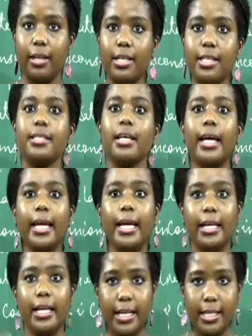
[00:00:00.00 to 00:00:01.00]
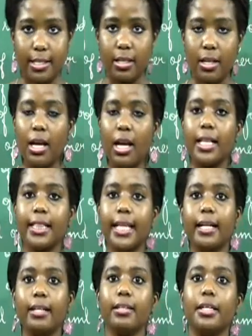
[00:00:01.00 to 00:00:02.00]
is increased,
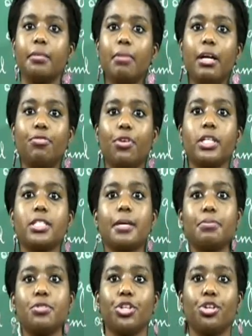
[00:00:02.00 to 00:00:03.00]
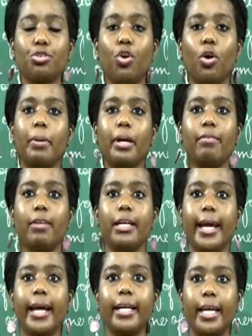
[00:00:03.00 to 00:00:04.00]
then the demand for its substitute, nobody will
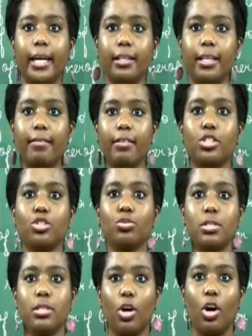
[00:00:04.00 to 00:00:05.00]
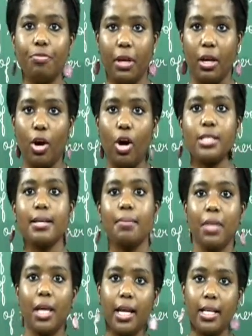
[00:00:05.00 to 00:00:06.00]
take tea, they will choose coffee or
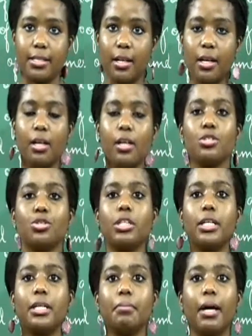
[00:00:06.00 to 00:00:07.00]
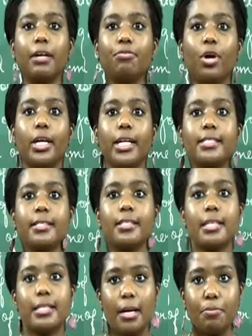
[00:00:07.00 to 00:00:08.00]
something else. So the demand for its
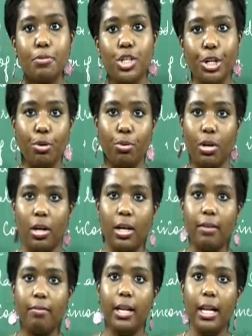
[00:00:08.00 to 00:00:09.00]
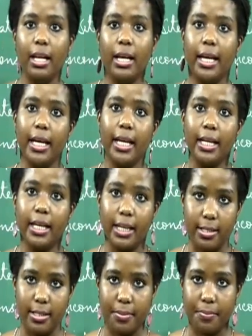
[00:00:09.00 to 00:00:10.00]
substitute will
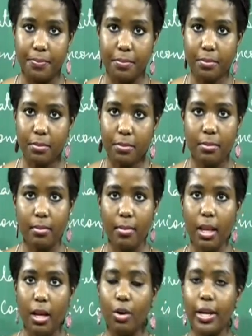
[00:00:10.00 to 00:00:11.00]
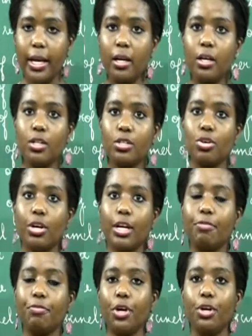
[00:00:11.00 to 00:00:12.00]
increase. Okay, so
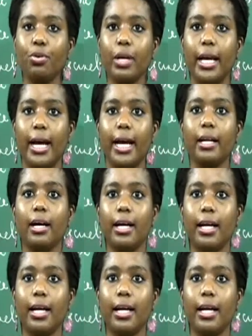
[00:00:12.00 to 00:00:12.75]
if you are looking at